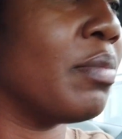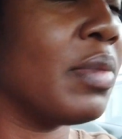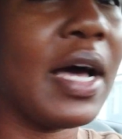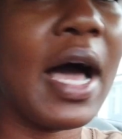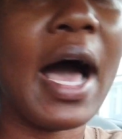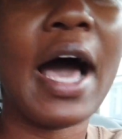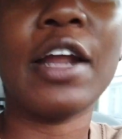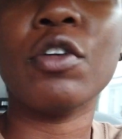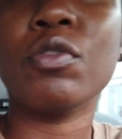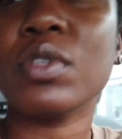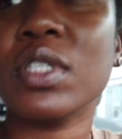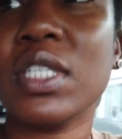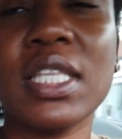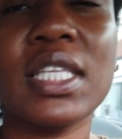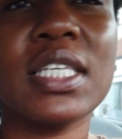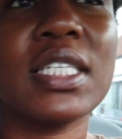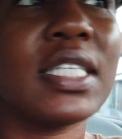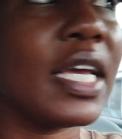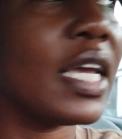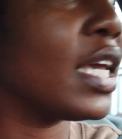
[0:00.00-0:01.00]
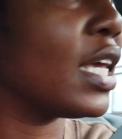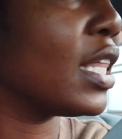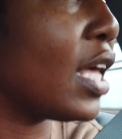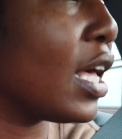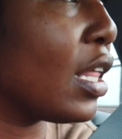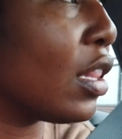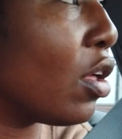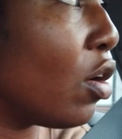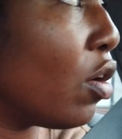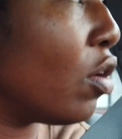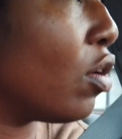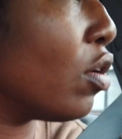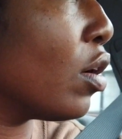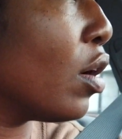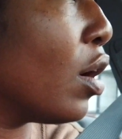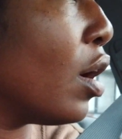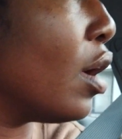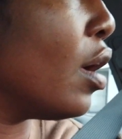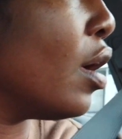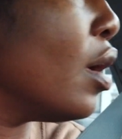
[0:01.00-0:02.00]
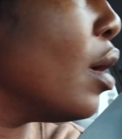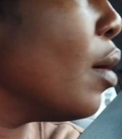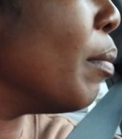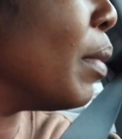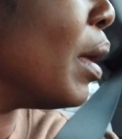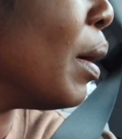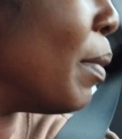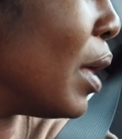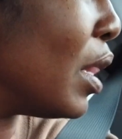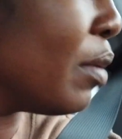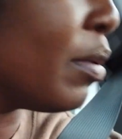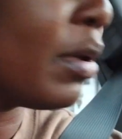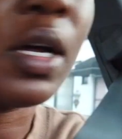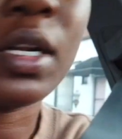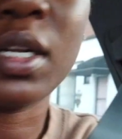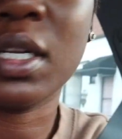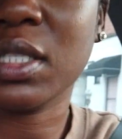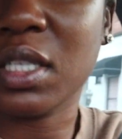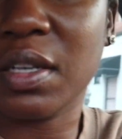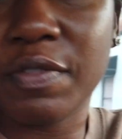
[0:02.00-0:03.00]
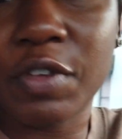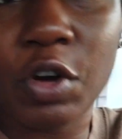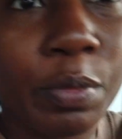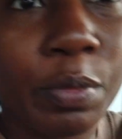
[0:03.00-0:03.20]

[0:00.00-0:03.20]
but I don't see this taking that long. Bed Bath & Beyond doesn't even